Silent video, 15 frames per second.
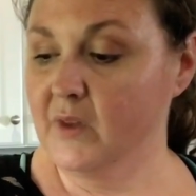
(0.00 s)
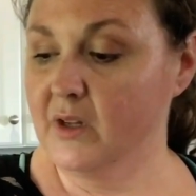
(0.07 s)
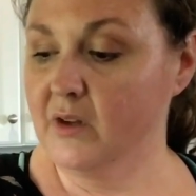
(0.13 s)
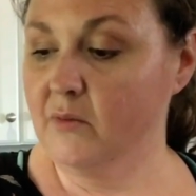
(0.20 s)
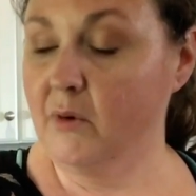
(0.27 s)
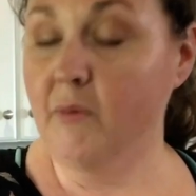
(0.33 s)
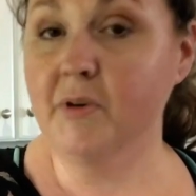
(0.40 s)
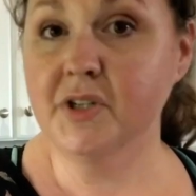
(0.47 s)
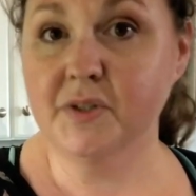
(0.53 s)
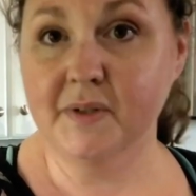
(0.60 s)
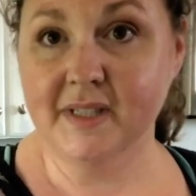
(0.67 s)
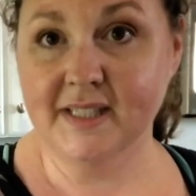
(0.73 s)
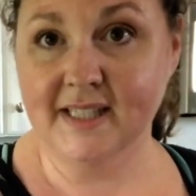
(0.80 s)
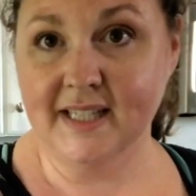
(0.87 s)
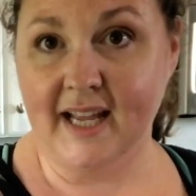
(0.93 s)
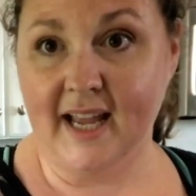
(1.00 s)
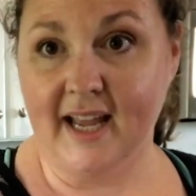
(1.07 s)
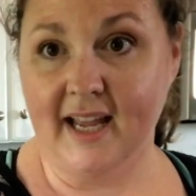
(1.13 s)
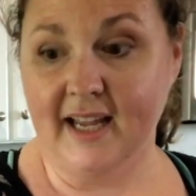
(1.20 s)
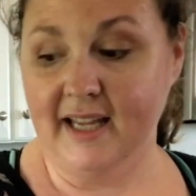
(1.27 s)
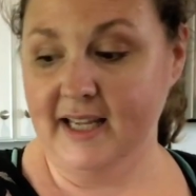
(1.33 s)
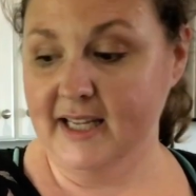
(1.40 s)
what we're doing
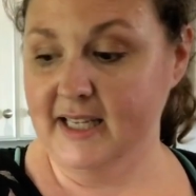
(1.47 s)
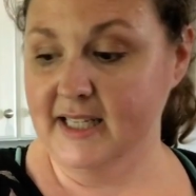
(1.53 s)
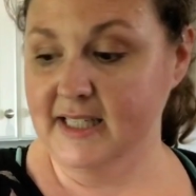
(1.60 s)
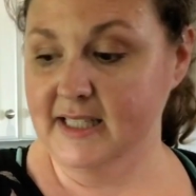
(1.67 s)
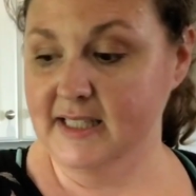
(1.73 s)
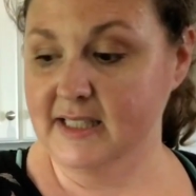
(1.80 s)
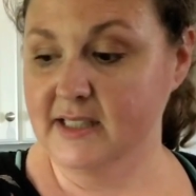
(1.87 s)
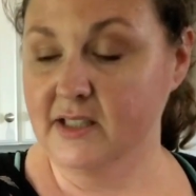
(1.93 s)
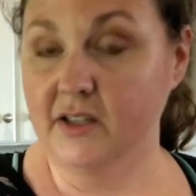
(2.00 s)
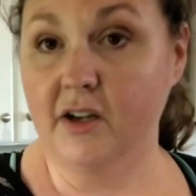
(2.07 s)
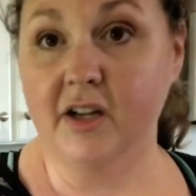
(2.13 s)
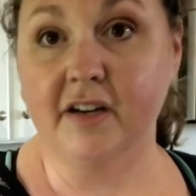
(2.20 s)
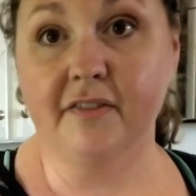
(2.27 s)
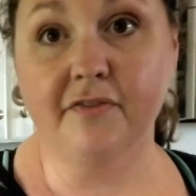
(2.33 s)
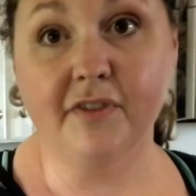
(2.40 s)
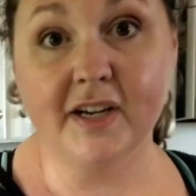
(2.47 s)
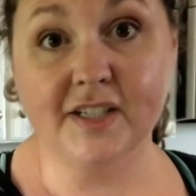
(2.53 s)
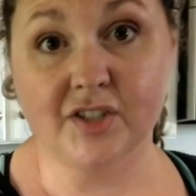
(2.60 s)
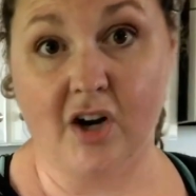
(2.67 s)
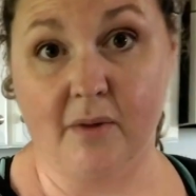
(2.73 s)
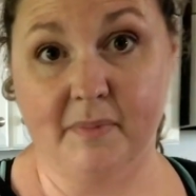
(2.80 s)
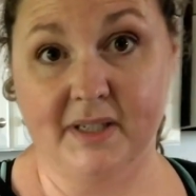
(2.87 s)
today is going to freeze
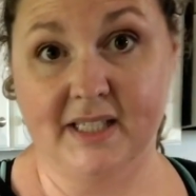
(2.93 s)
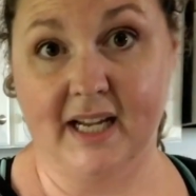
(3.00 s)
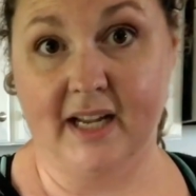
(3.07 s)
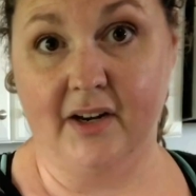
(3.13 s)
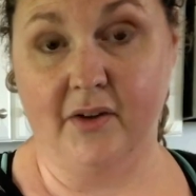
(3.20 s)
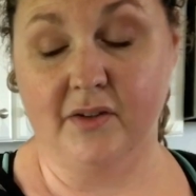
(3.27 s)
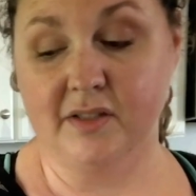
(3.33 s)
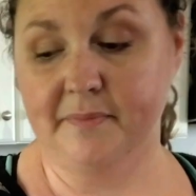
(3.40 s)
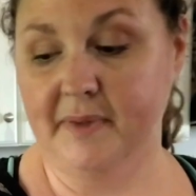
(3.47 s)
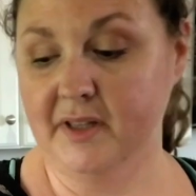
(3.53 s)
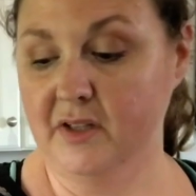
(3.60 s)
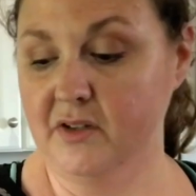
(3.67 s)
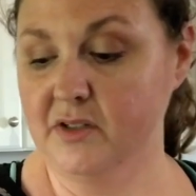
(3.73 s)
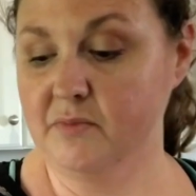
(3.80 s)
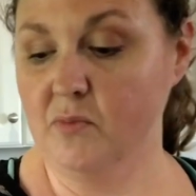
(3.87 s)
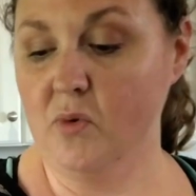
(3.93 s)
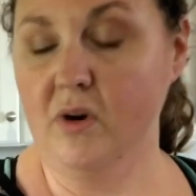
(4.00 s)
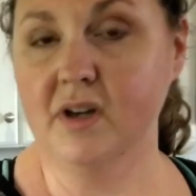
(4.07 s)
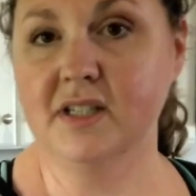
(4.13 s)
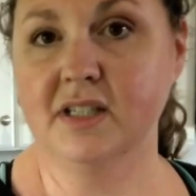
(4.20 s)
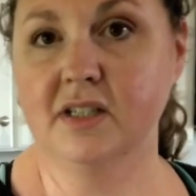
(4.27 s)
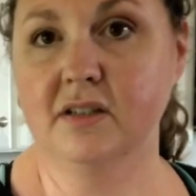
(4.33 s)
our potatoes, but there's
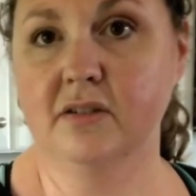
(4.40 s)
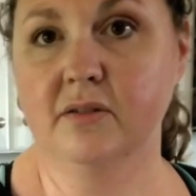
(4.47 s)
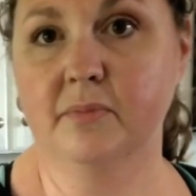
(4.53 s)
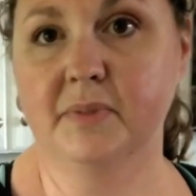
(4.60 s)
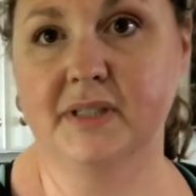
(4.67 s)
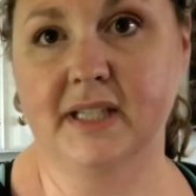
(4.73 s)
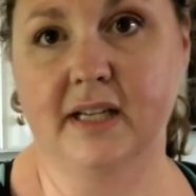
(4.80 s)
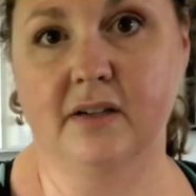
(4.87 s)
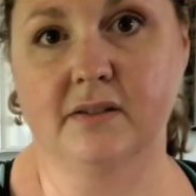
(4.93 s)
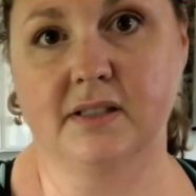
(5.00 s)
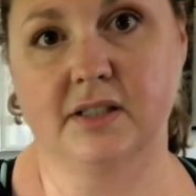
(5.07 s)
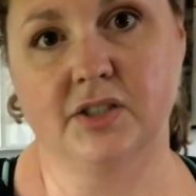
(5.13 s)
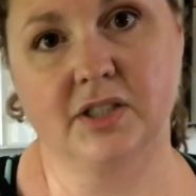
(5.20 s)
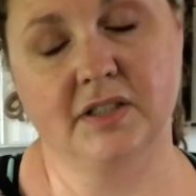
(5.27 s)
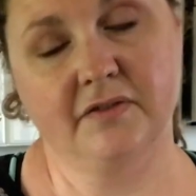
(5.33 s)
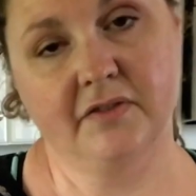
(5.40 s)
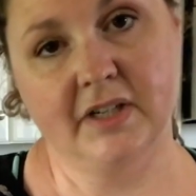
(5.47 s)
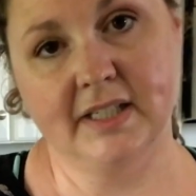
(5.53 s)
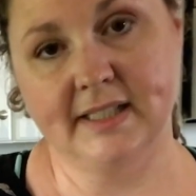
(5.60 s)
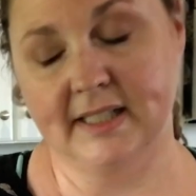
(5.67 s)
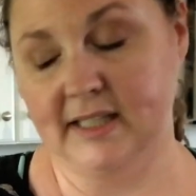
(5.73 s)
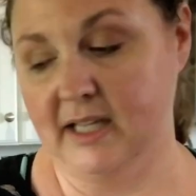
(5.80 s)
more to potatoes than just
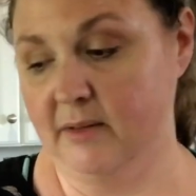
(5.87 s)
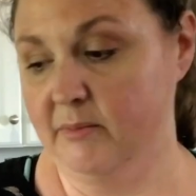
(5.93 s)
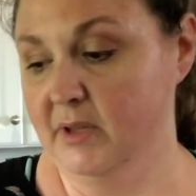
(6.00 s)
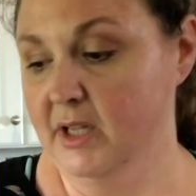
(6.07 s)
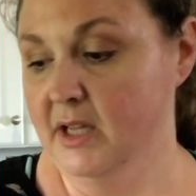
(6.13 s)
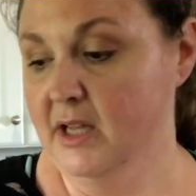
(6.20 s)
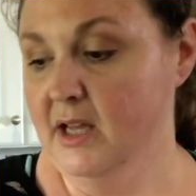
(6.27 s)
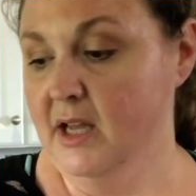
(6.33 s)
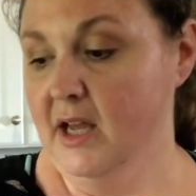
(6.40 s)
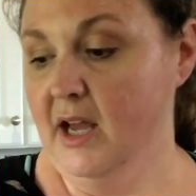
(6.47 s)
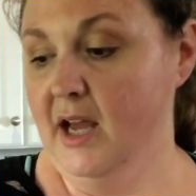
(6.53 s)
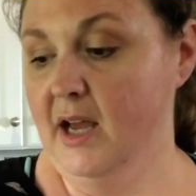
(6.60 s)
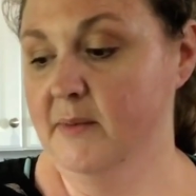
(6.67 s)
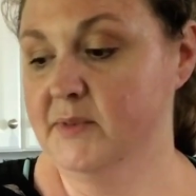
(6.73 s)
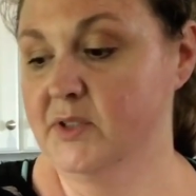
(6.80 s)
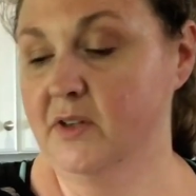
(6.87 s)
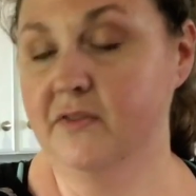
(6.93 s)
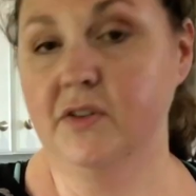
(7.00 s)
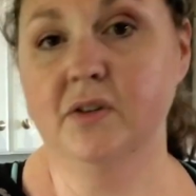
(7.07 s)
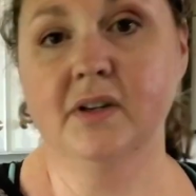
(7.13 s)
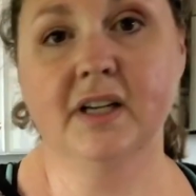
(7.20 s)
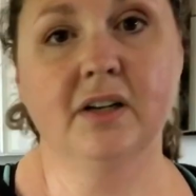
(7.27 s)
freezing them. So if
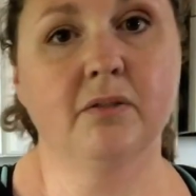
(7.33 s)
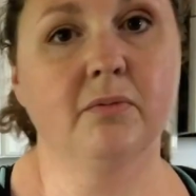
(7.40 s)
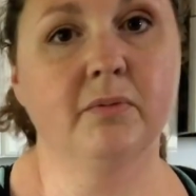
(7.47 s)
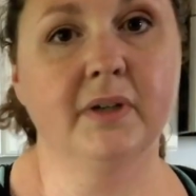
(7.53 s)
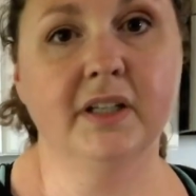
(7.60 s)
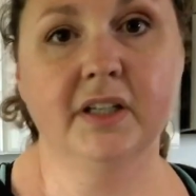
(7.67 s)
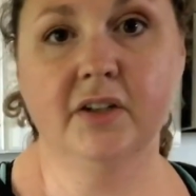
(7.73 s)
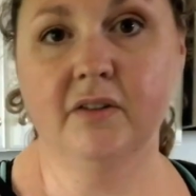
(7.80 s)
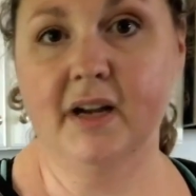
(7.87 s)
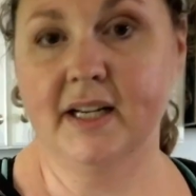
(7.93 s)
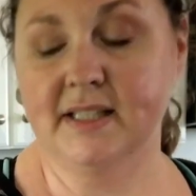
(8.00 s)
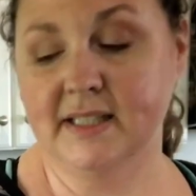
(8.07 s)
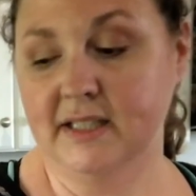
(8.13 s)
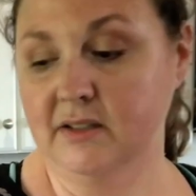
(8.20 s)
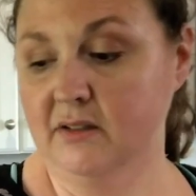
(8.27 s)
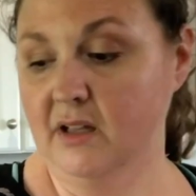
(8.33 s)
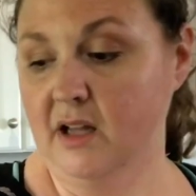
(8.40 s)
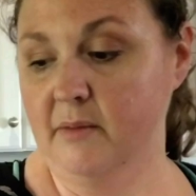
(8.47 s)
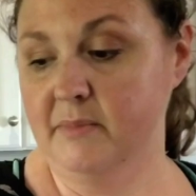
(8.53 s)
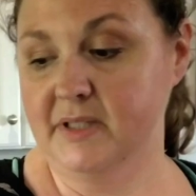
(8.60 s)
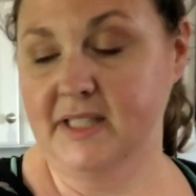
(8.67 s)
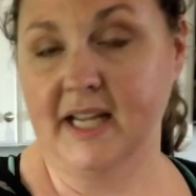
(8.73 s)
you get a really great deal
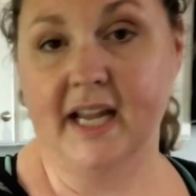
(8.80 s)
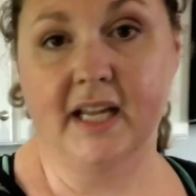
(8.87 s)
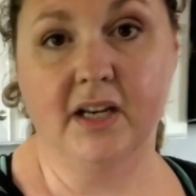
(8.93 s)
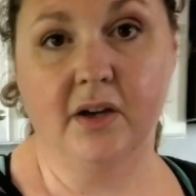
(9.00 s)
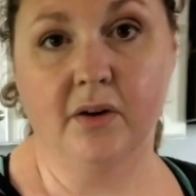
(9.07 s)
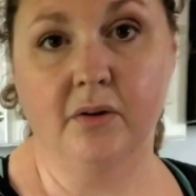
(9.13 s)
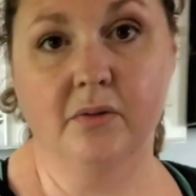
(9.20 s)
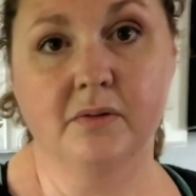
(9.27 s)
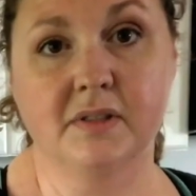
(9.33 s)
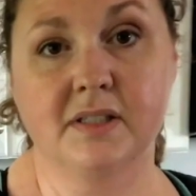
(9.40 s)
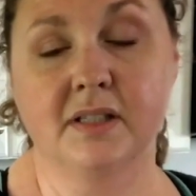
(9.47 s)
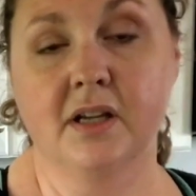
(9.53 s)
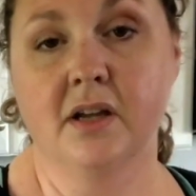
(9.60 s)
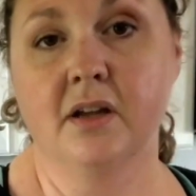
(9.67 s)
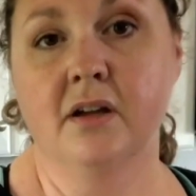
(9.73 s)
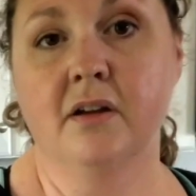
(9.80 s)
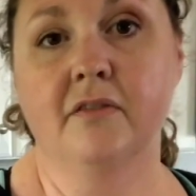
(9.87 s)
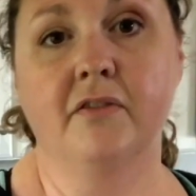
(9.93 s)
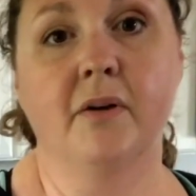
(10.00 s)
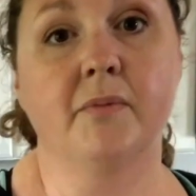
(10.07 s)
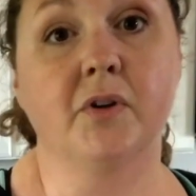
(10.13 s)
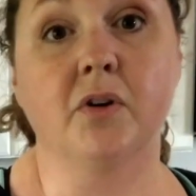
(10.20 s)
on potatoes
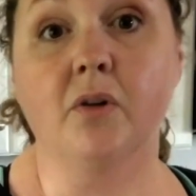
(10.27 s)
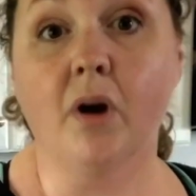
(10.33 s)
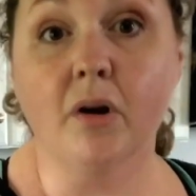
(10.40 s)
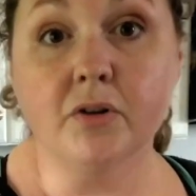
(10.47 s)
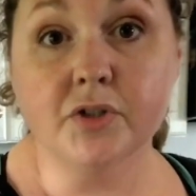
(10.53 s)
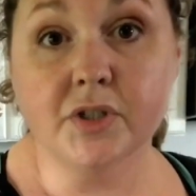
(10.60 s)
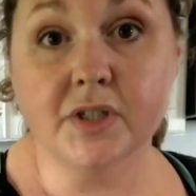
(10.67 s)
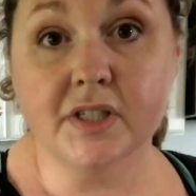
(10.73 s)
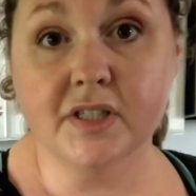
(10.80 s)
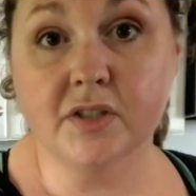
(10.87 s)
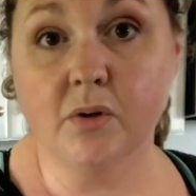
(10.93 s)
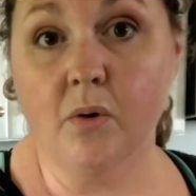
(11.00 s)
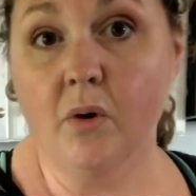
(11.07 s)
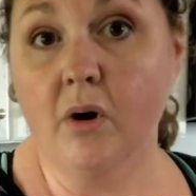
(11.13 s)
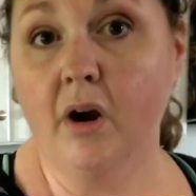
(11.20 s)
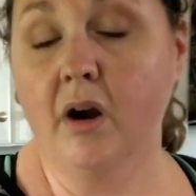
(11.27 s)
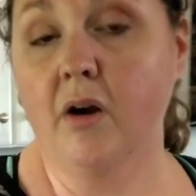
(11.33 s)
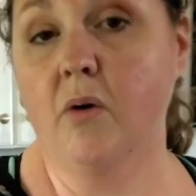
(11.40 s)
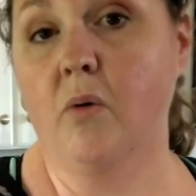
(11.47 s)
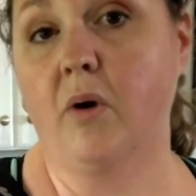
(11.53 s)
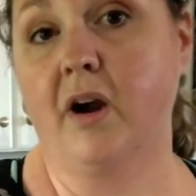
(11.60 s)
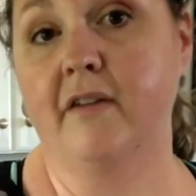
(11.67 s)
from the grocery
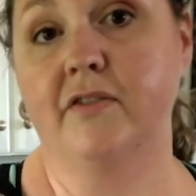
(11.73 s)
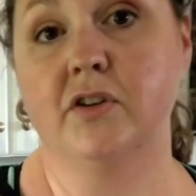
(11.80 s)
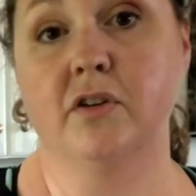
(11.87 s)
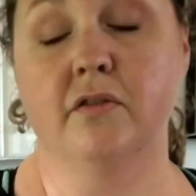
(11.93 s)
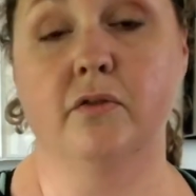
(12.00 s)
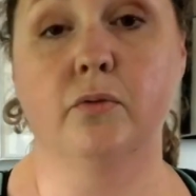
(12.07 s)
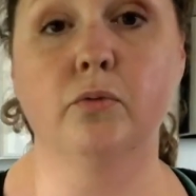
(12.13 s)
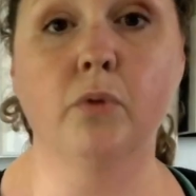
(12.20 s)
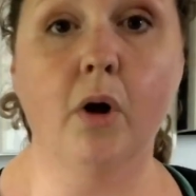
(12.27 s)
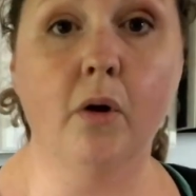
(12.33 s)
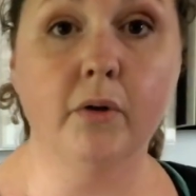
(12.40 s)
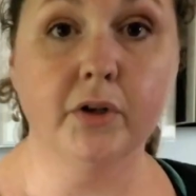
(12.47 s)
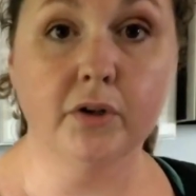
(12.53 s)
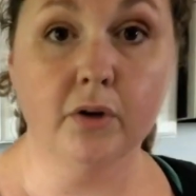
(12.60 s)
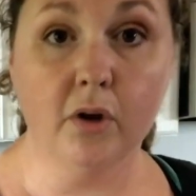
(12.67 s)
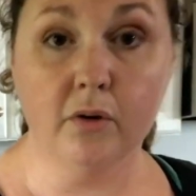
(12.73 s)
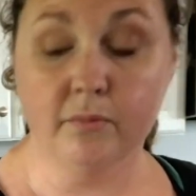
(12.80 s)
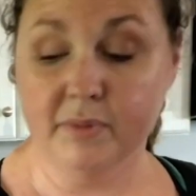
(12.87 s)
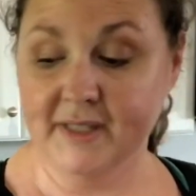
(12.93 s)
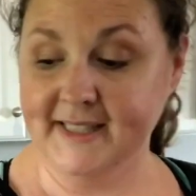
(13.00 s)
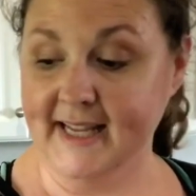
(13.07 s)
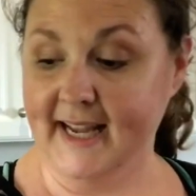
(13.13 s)
store, or if you've grown your own
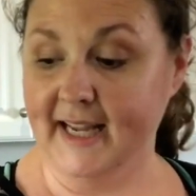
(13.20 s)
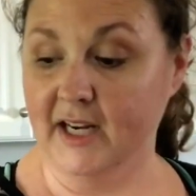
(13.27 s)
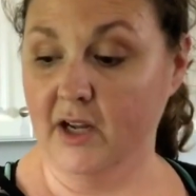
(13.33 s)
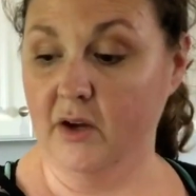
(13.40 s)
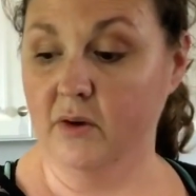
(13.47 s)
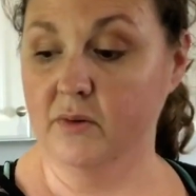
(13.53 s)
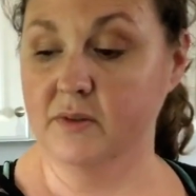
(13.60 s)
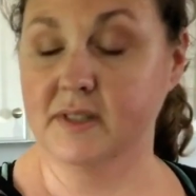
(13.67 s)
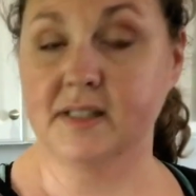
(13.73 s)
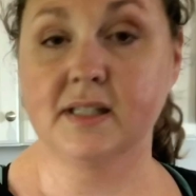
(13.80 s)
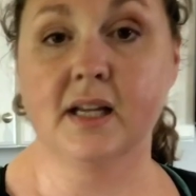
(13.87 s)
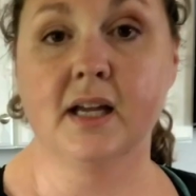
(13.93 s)
potatoes,